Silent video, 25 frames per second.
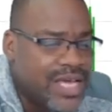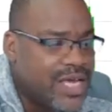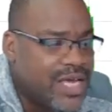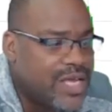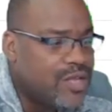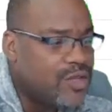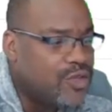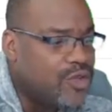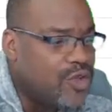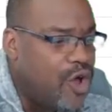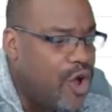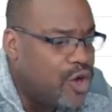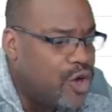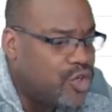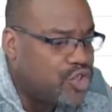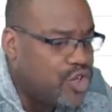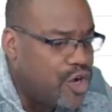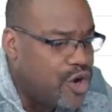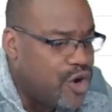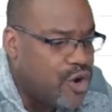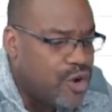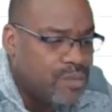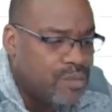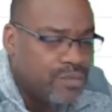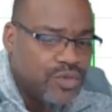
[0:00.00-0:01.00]

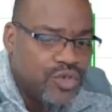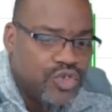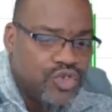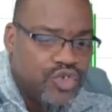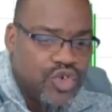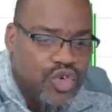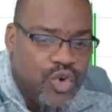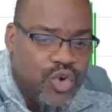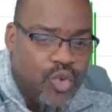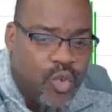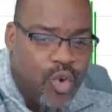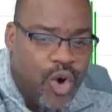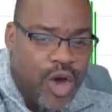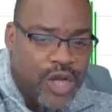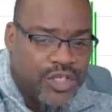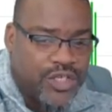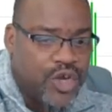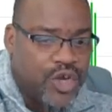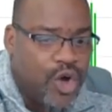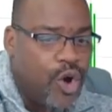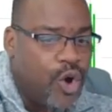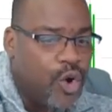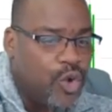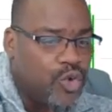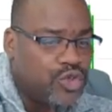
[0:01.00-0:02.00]
long-term, do you want
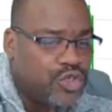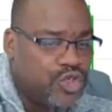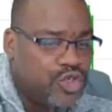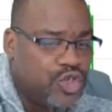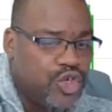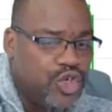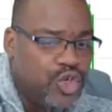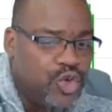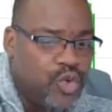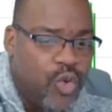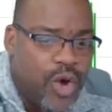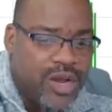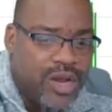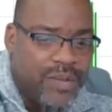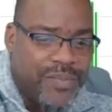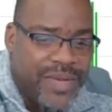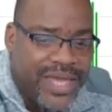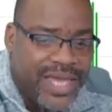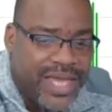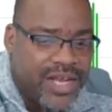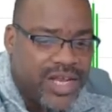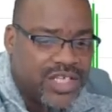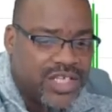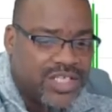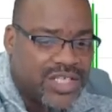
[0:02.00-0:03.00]
to hold, do you want to
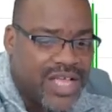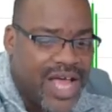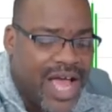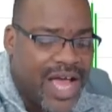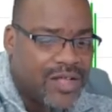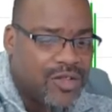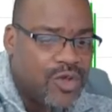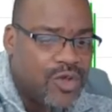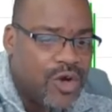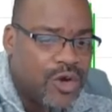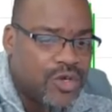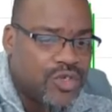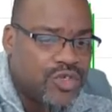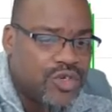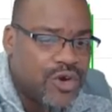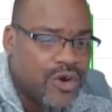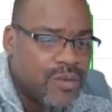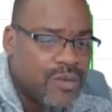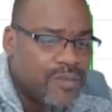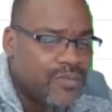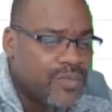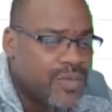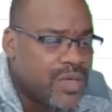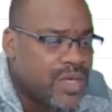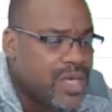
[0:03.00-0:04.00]
be in the stock
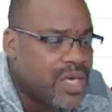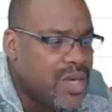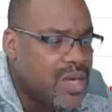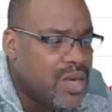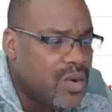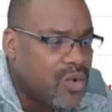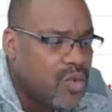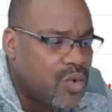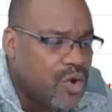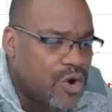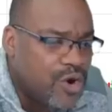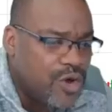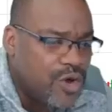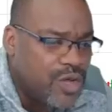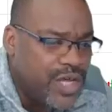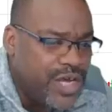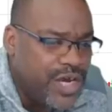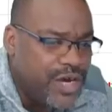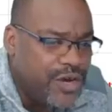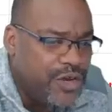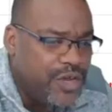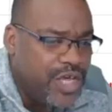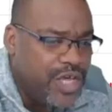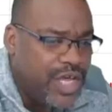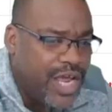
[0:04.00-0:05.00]
long-term?
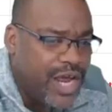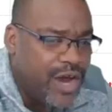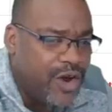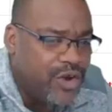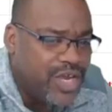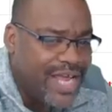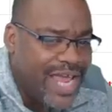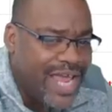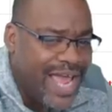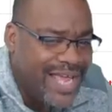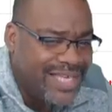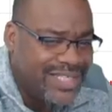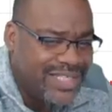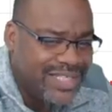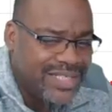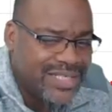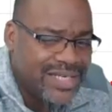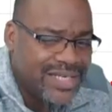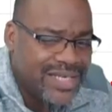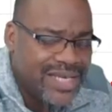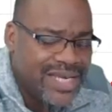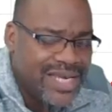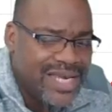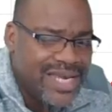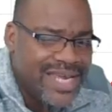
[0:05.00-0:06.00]
Earlier in the year, yes,
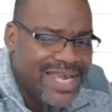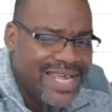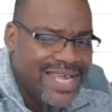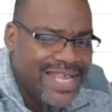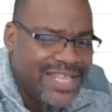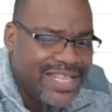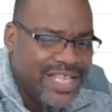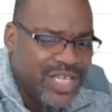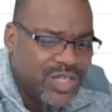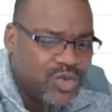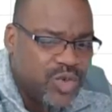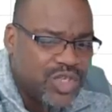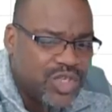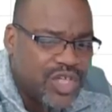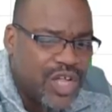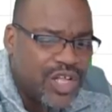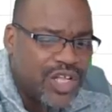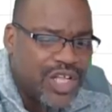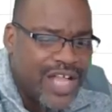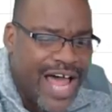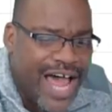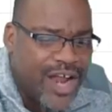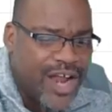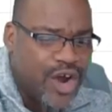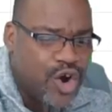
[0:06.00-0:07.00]
this was a
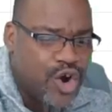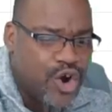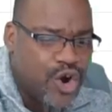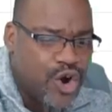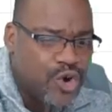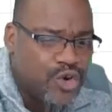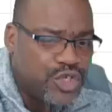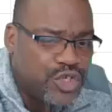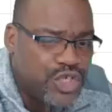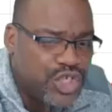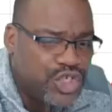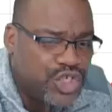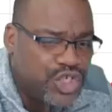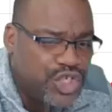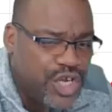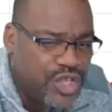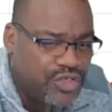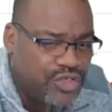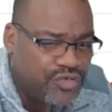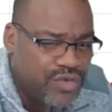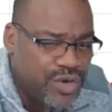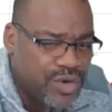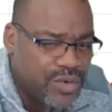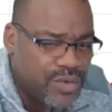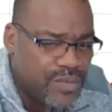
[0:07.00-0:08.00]
lot of hurt to
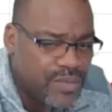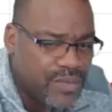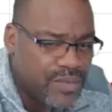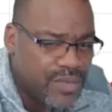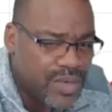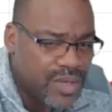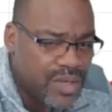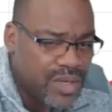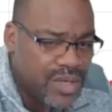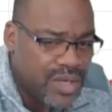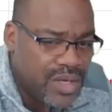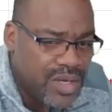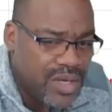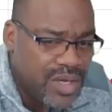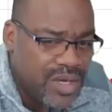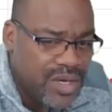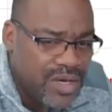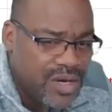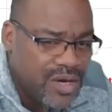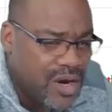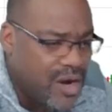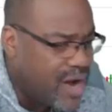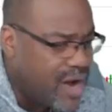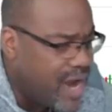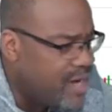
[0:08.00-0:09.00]
sit through.
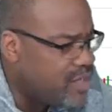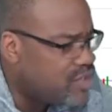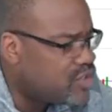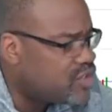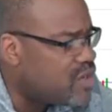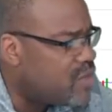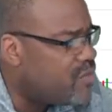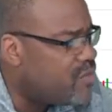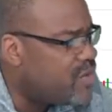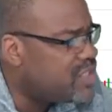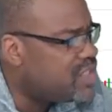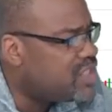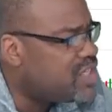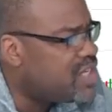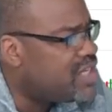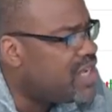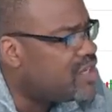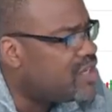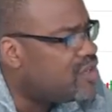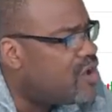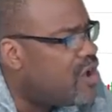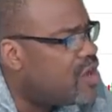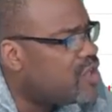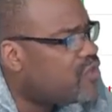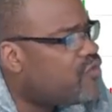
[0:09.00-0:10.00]
All right, someone said they
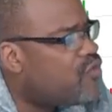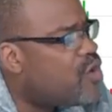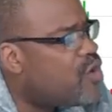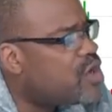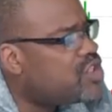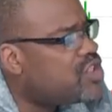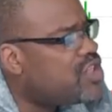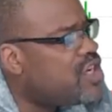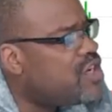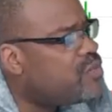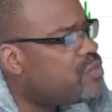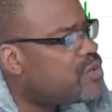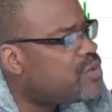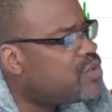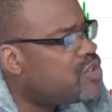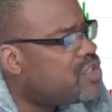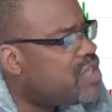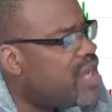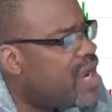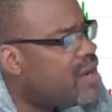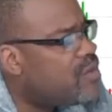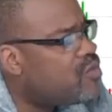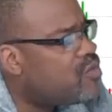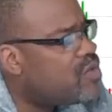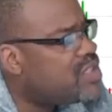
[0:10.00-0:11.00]
lost fourteen
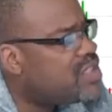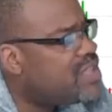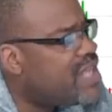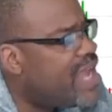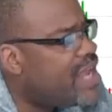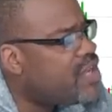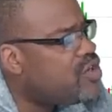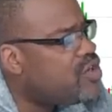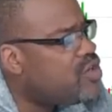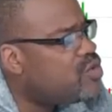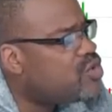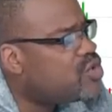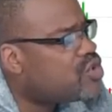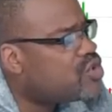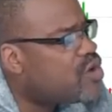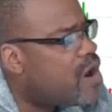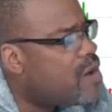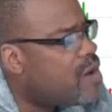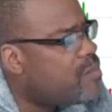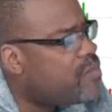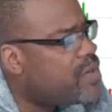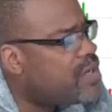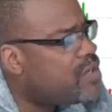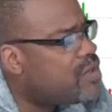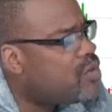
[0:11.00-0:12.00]
percent. Was that you,
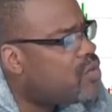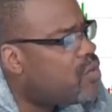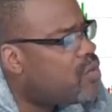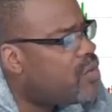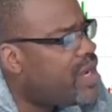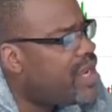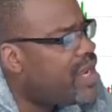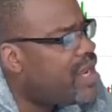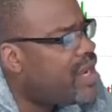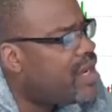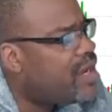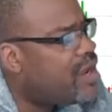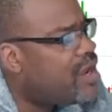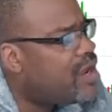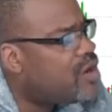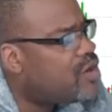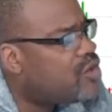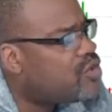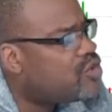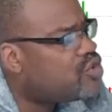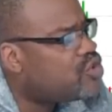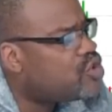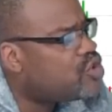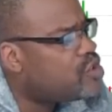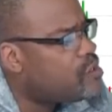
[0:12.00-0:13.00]
Starpin, Gwen?
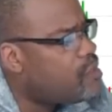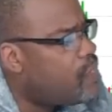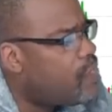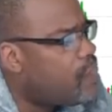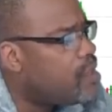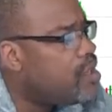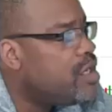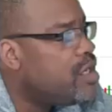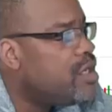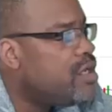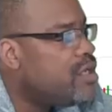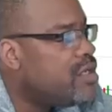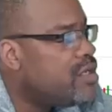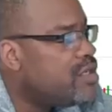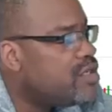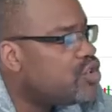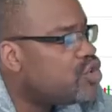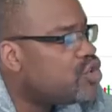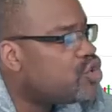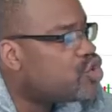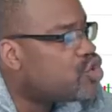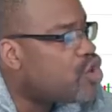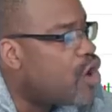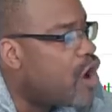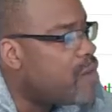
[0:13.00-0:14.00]
Uh,
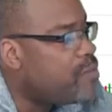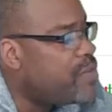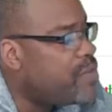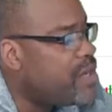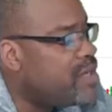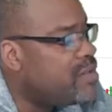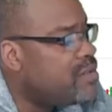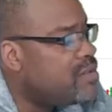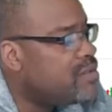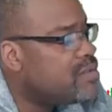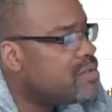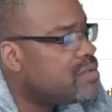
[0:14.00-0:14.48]
Starpin,